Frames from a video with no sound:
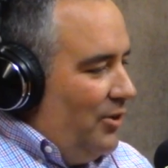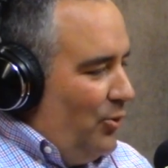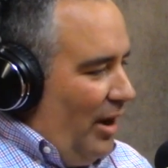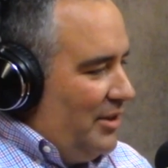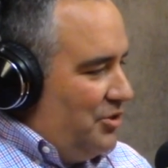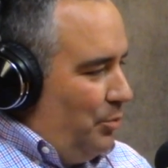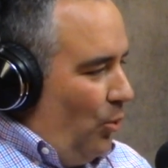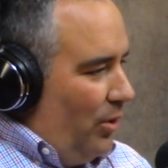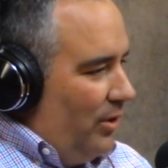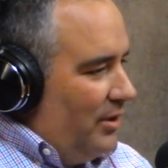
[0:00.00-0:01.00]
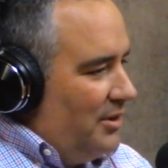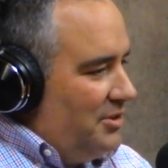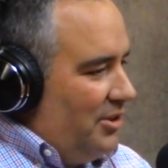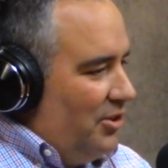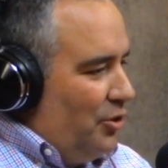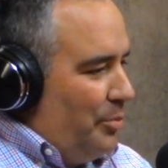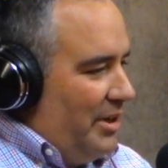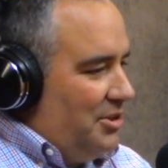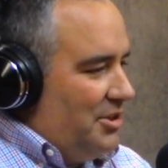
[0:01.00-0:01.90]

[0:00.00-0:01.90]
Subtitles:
who I support, Senator Beach,